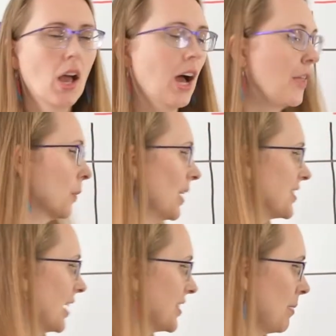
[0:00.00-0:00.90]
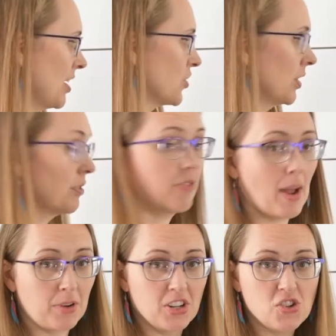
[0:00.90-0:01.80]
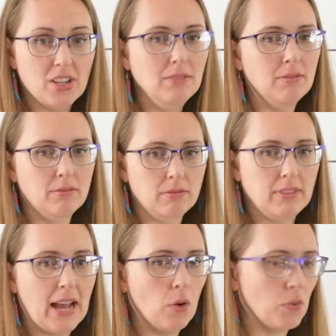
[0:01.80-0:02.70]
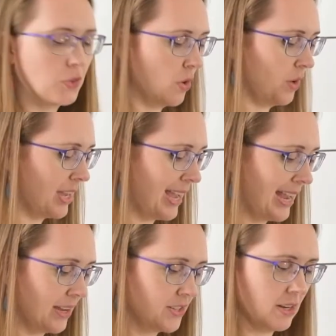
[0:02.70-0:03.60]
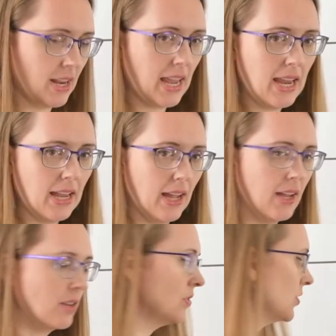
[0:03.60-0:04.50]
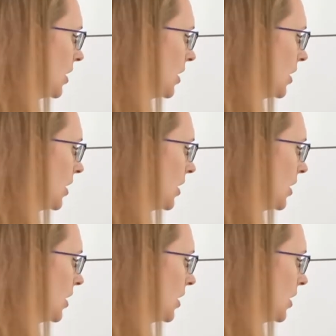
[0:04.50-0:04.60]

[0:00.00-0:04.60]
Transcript: Other ones, as I mentioned, fibrinogen. Now, going hand in hand